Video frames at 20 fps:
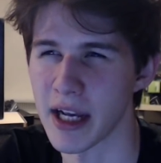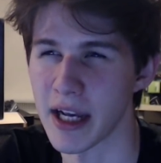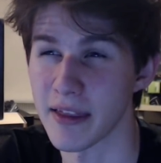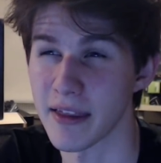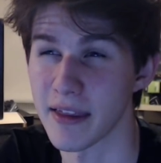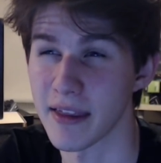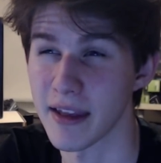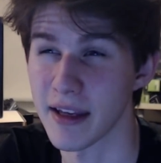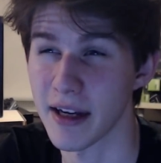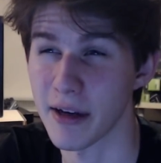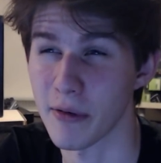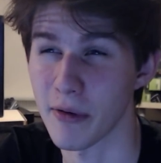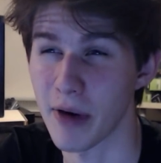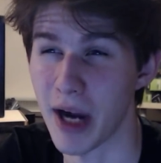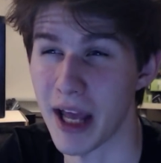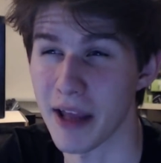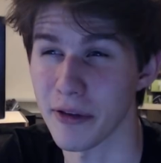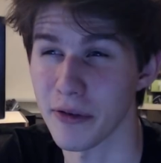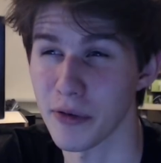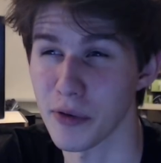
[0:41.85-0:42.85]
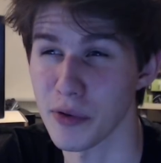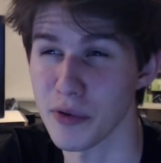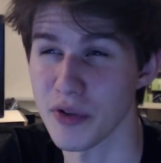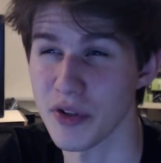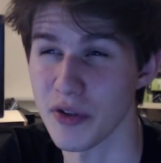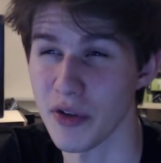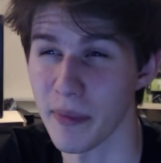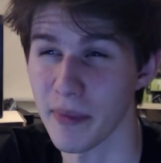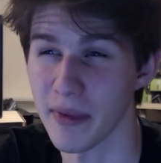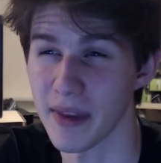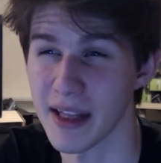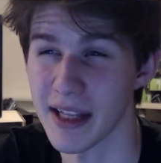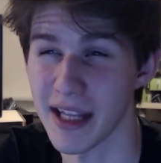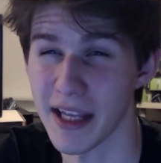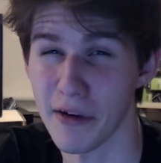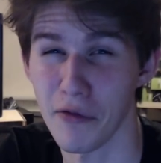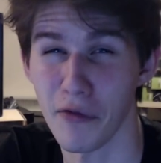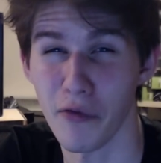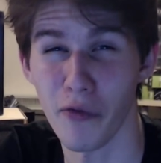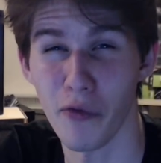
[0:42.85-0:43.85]
I think I ran through something
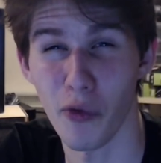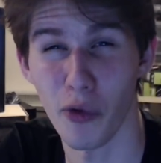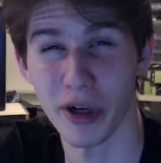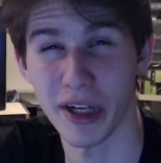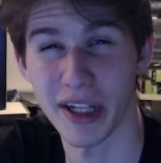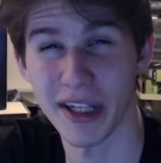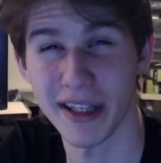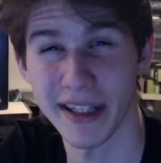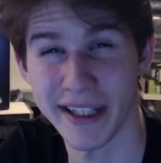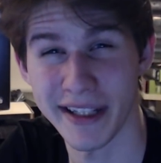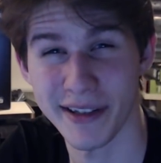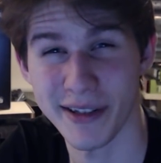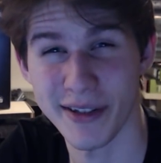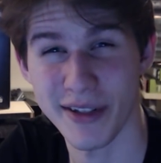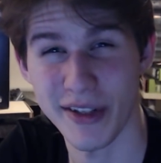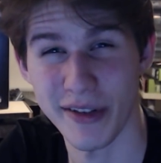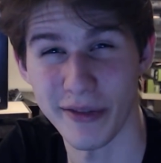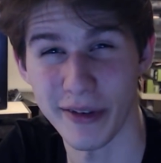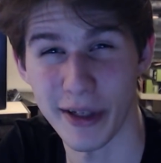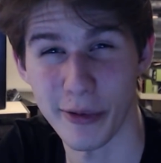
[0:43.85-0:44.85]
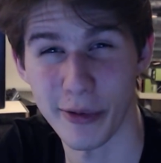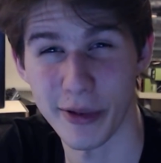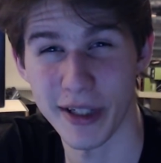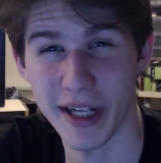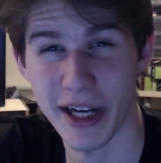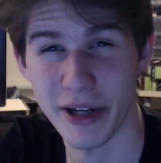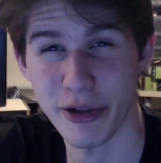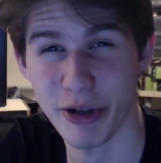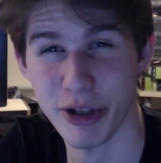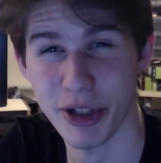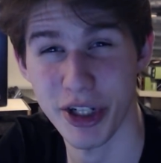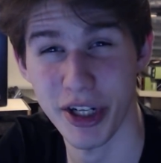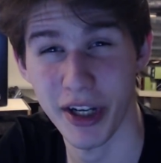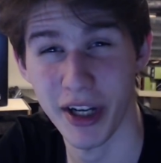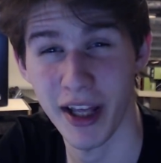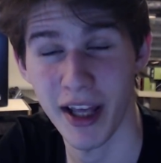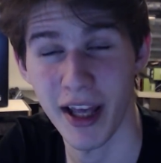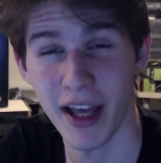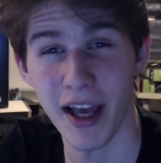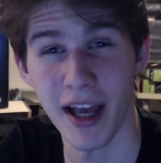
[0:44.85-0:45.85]
like 40 liters of liquid nitrogen.